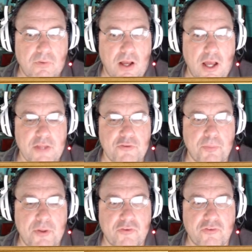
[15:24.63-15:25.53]
It's
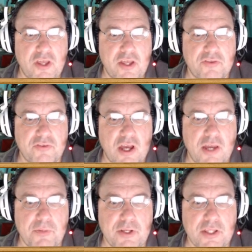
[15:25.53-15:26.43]
been said
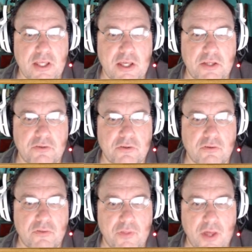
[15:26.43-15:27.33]
time and again
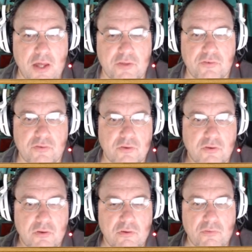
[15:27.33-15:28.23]
that
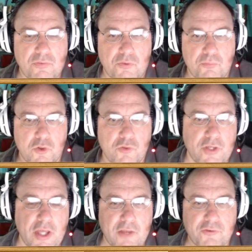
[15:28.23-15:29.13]
the
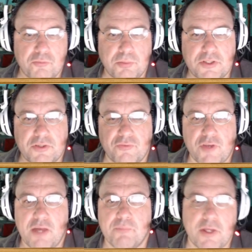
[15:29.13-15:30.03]
movie has split the
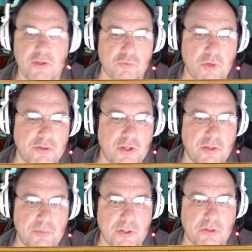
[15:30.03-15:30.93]
fan base right down
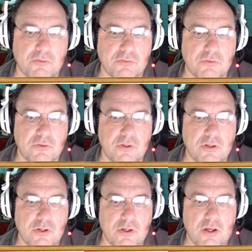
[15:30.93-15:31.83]
the middle.
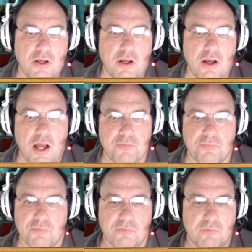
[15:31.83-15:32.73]
I
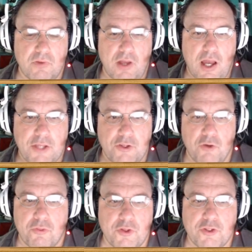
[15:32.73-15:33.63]
I
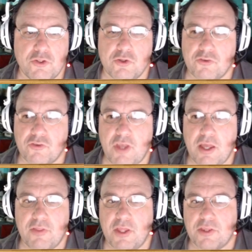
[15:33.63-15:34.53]
don't think you could
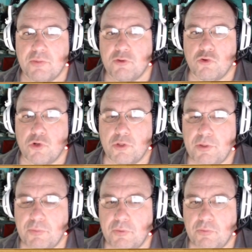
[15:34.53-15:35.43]
say that the majority of
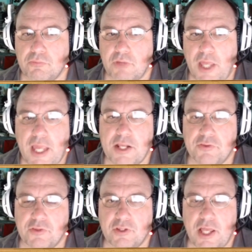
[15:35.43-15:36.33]
people
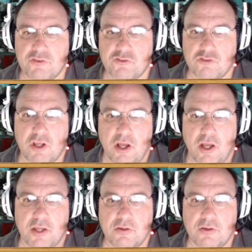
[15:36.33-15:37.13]
hated The Last Jedi.